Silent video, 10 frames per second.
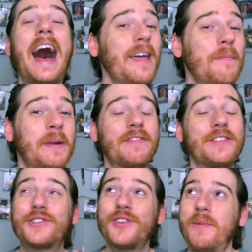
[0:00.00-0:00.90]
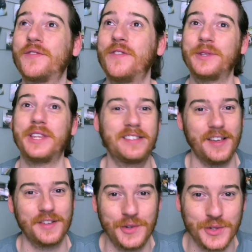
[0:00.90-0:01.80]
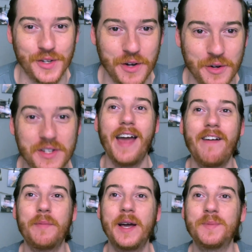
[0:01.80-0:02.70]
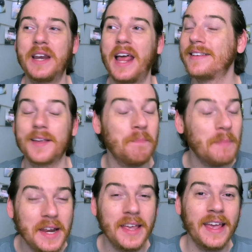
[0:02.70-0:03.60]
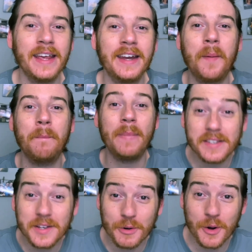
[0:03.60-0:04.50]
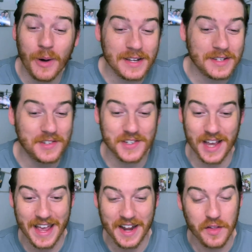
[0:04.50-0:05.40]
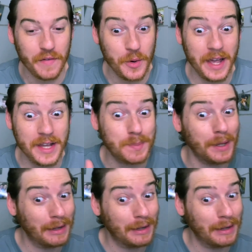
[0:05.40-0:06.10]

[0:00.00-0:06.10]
I have been having so much fun with these Taste-Clusive votes. Everybody's been submitting in amazing requests, and the voting has been